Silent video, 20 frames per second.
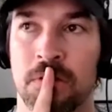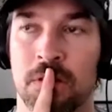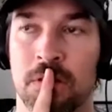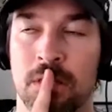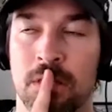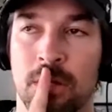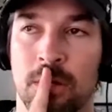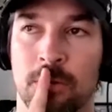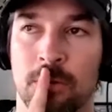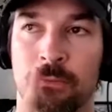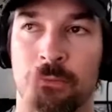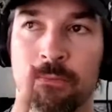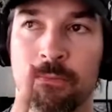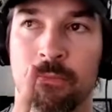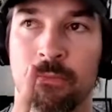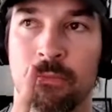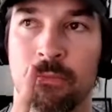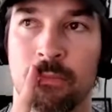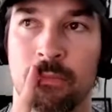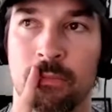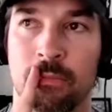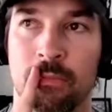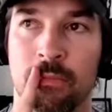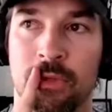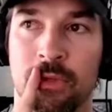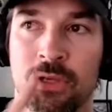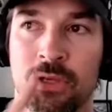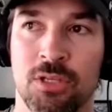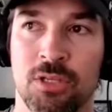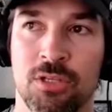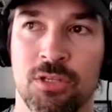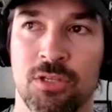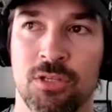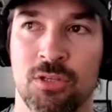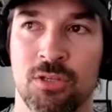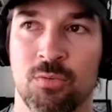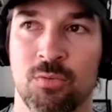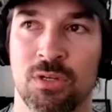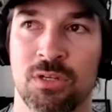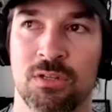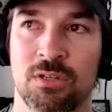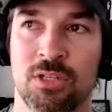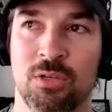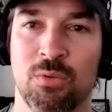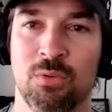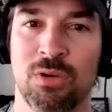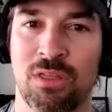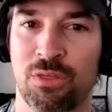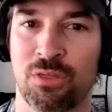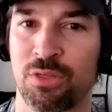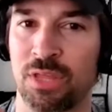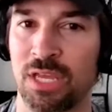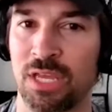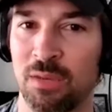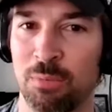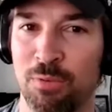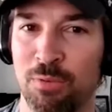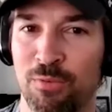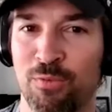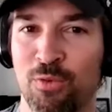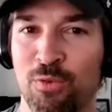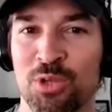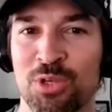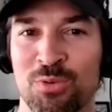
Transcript: you know, you would think before